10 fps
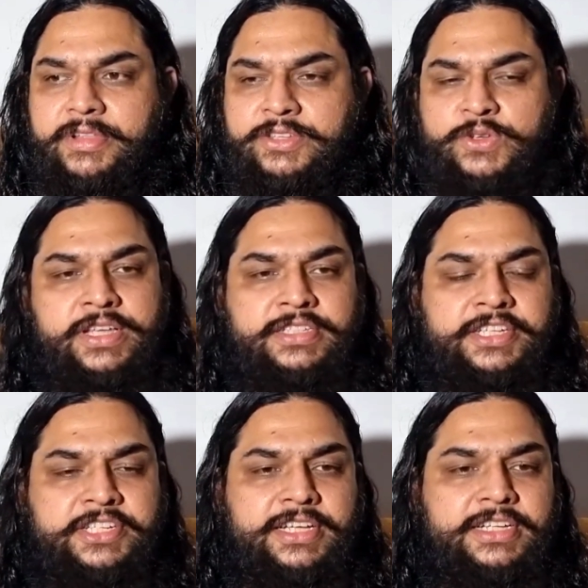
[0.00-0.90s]
So his
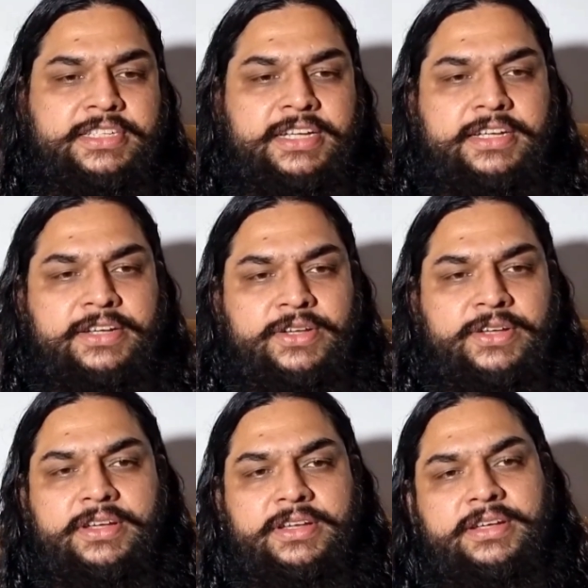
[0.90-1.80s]
Shishya said,
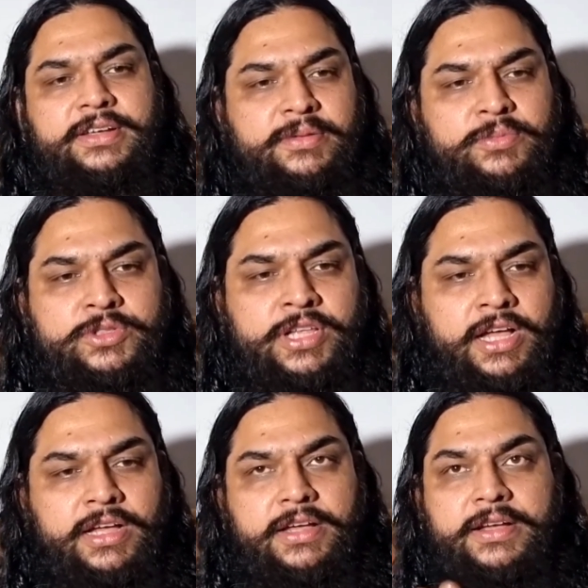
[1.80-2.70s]

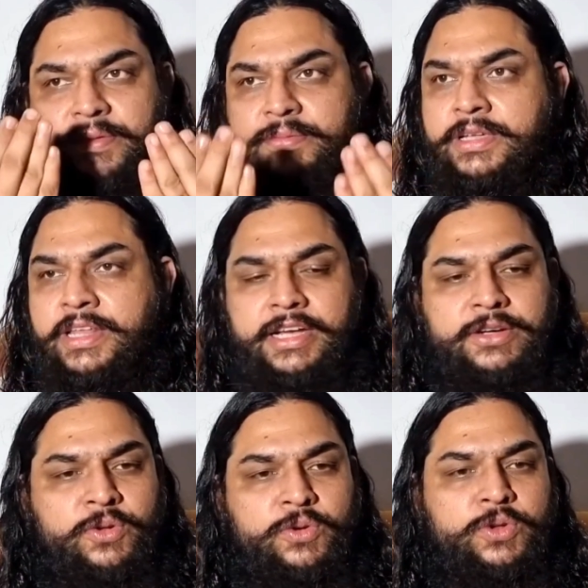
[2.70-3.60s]
Buddha, great
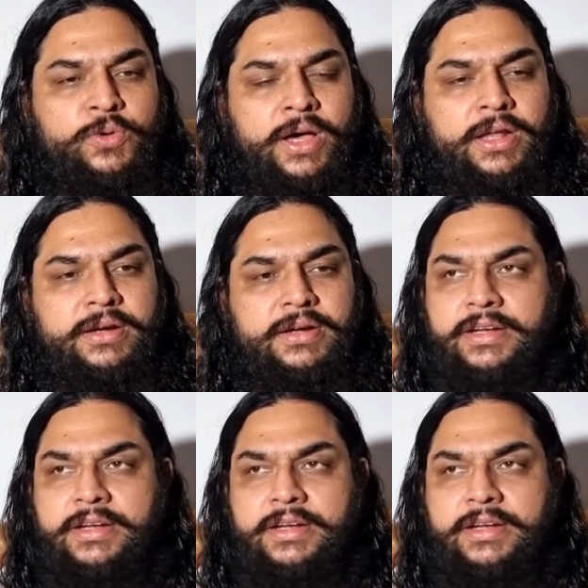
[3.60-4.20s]
Guru you are,